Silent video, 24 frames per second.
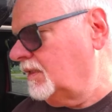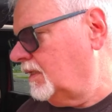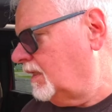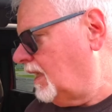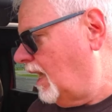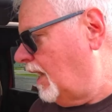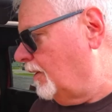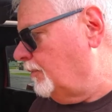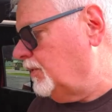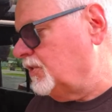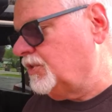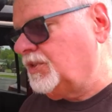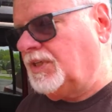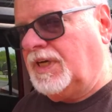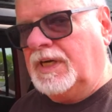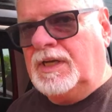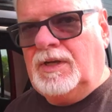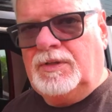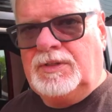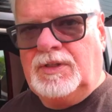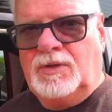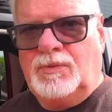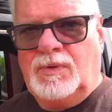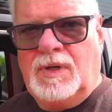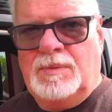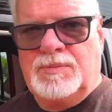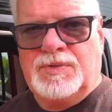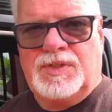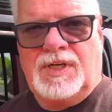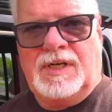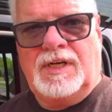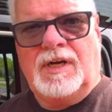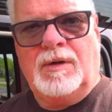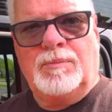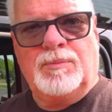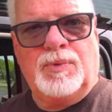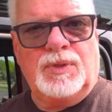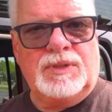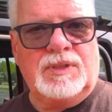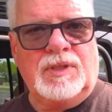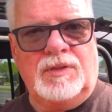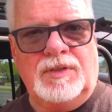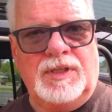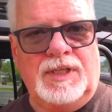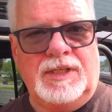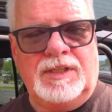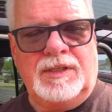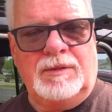I would check out their website. I'll put the
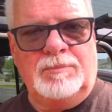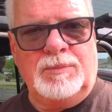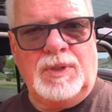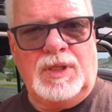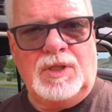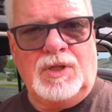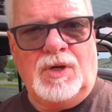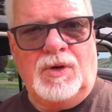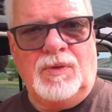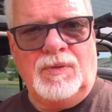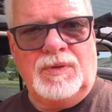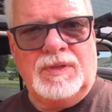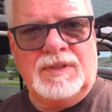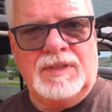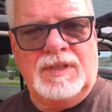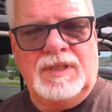link in below.